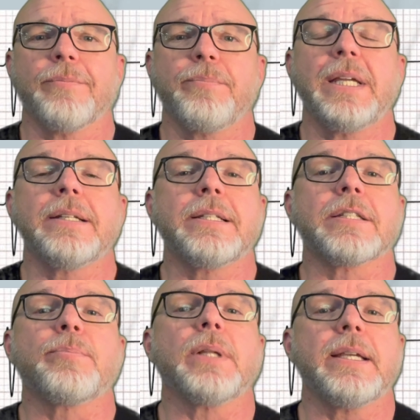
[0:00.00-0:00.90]
being
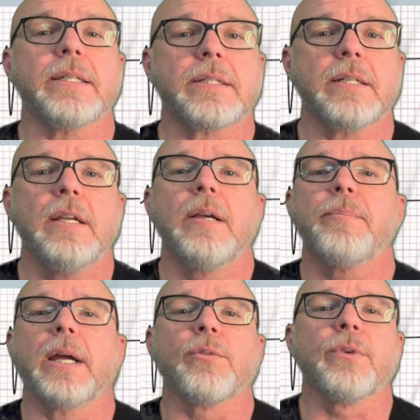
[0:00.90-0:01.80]
displaced
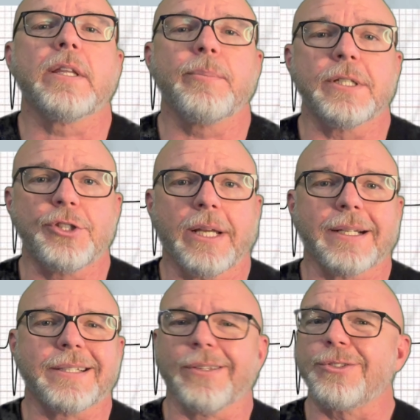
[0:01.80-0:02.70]
by
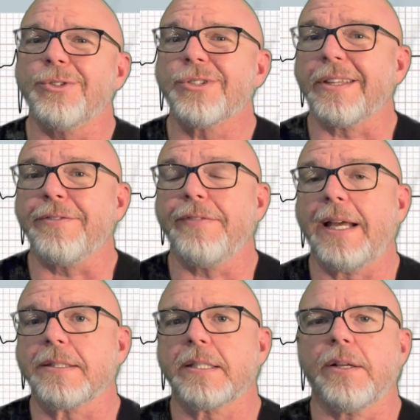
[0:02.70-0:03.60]
arrhythmogenic cells, usually
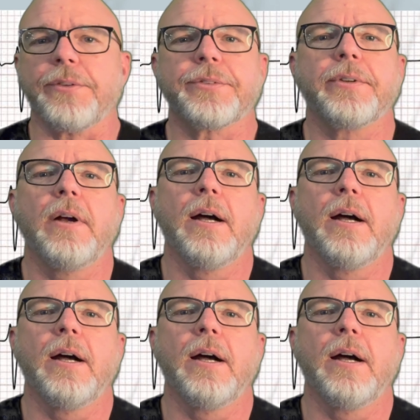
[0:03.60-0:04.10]
fat cells.